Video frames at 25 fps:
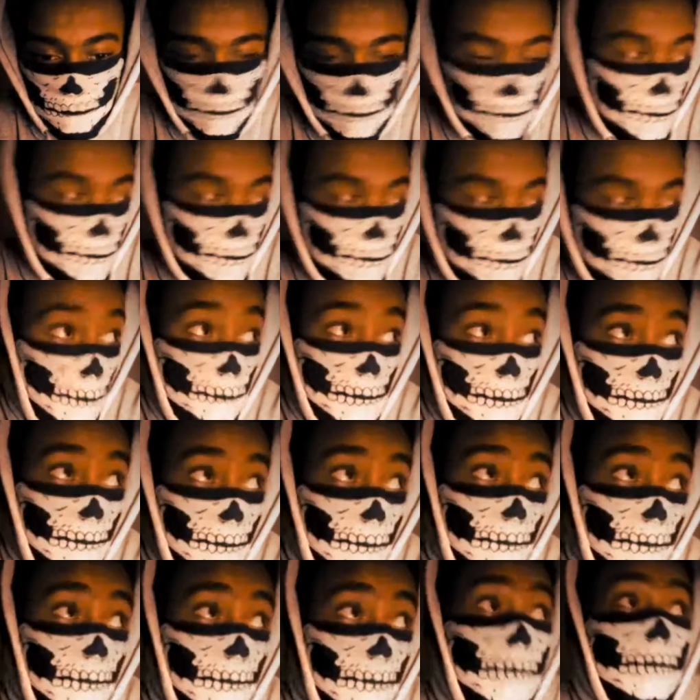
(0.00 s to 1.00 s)
I mean,
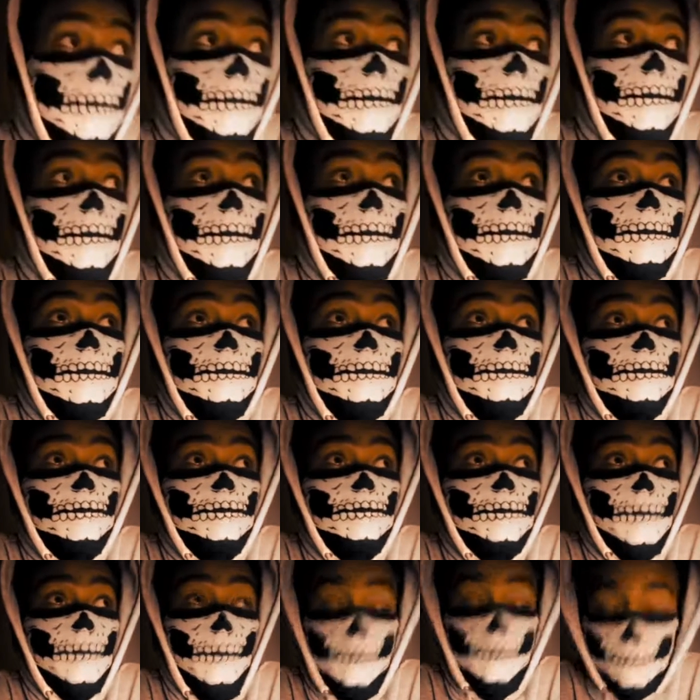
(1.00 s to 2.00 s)
like
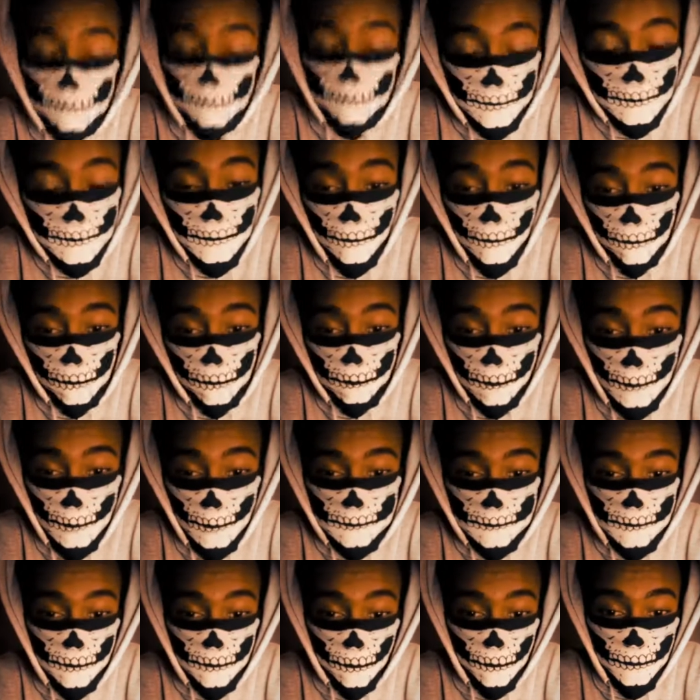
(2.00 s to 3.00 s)
I freaked out back
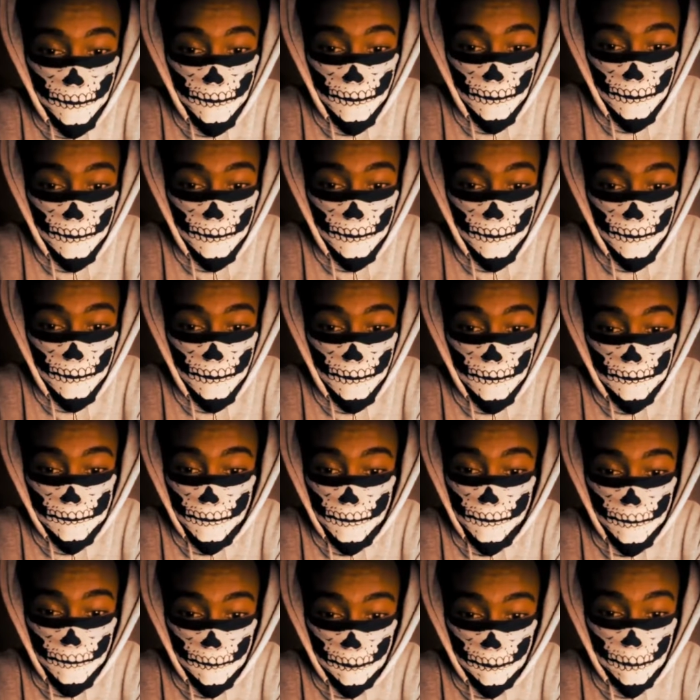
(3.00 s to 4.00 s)
then when
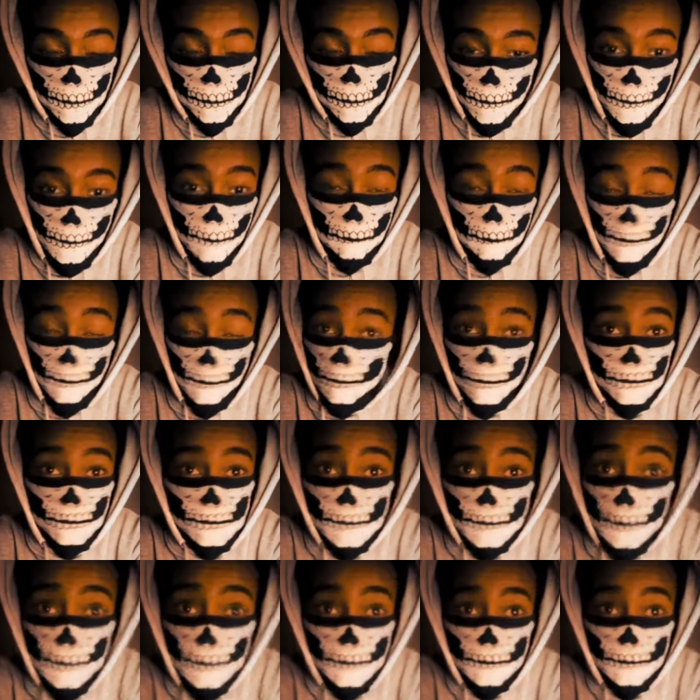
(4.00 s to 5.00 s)
Eternal Blue came out. I was
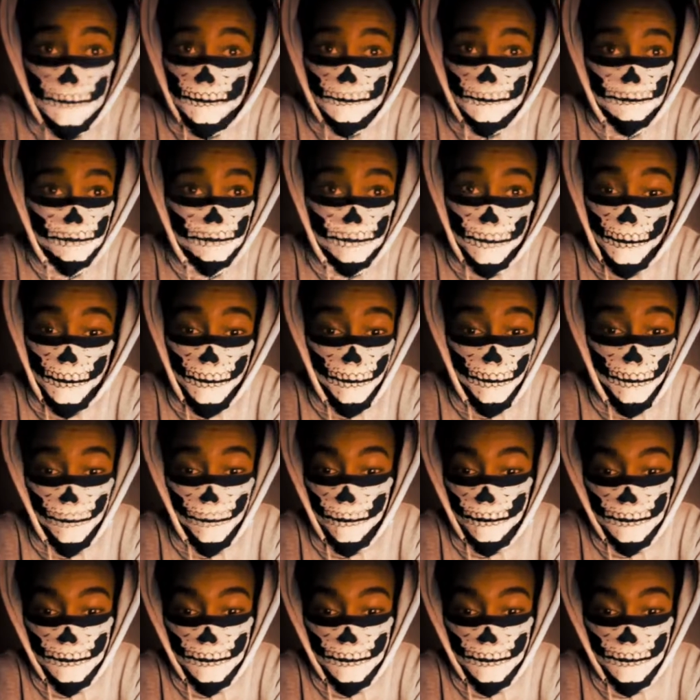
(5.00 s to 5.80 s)
like, bro.